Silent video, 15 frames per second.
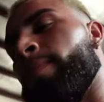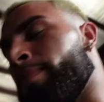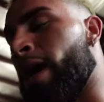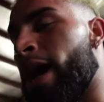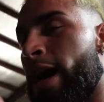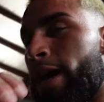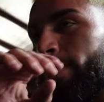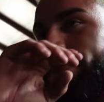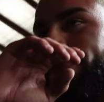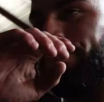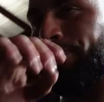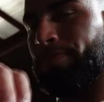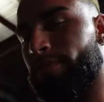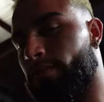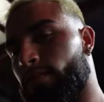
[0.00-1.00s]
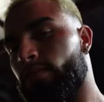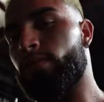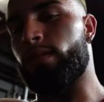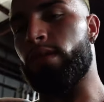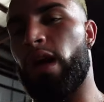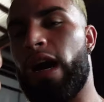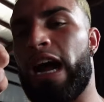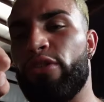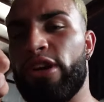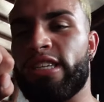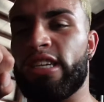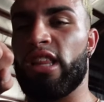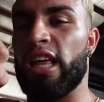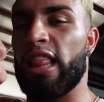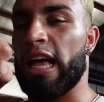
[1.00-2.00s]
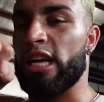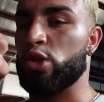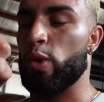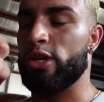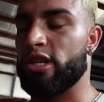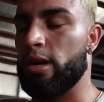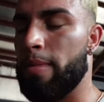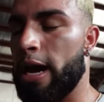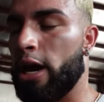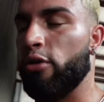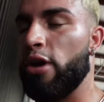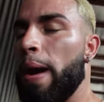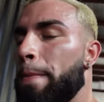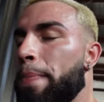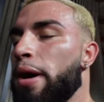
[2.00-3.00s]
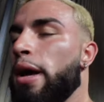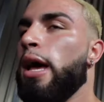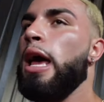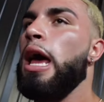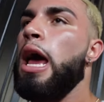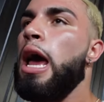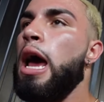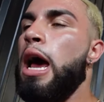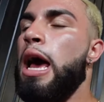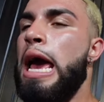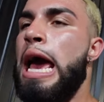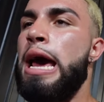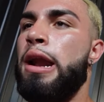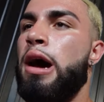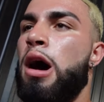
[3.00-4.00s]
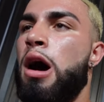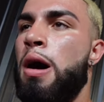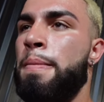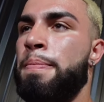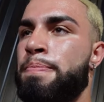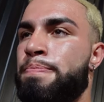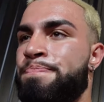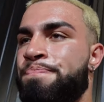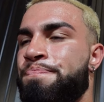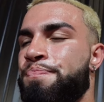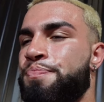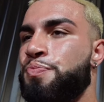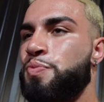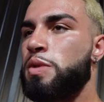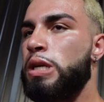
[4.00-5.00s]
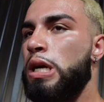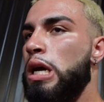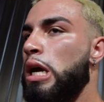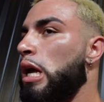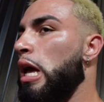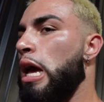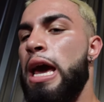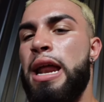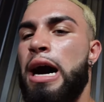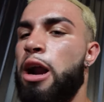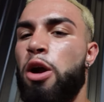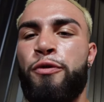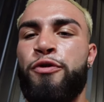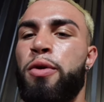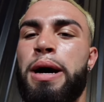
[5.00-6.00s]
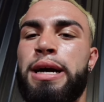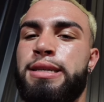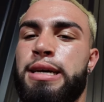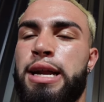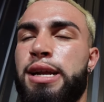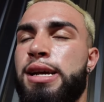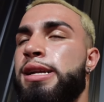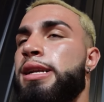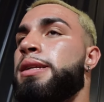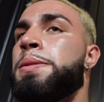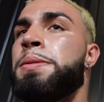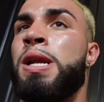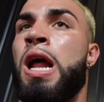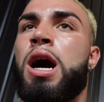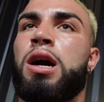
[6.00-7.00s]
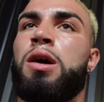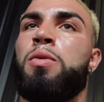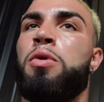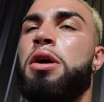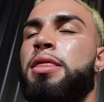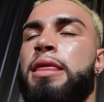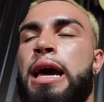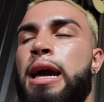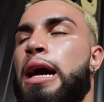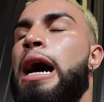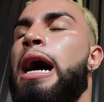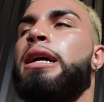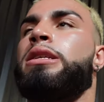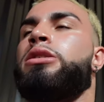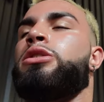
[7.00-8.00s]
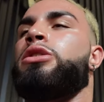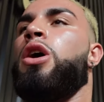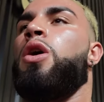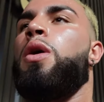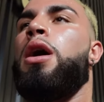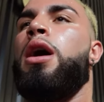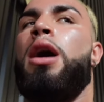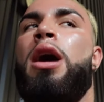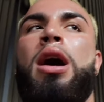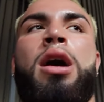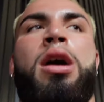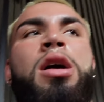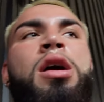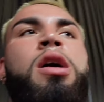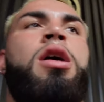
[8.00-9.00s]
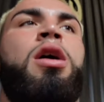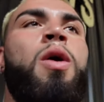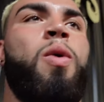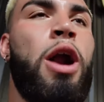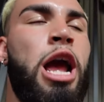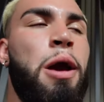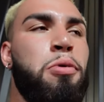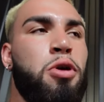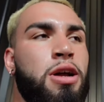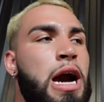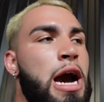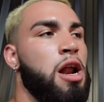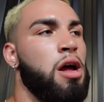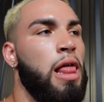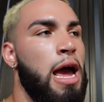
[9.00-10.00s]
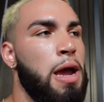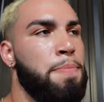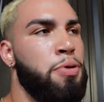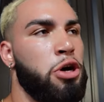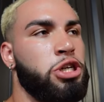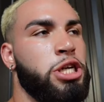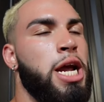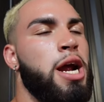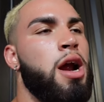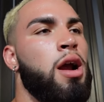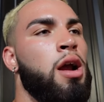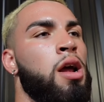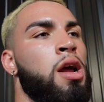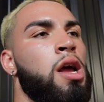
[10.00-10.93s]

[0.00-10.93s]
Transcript: but I recently like switched up my grip and um, and I don't feel my tendon, knock on wood, thank God. So uh, we're able to kind of like push here,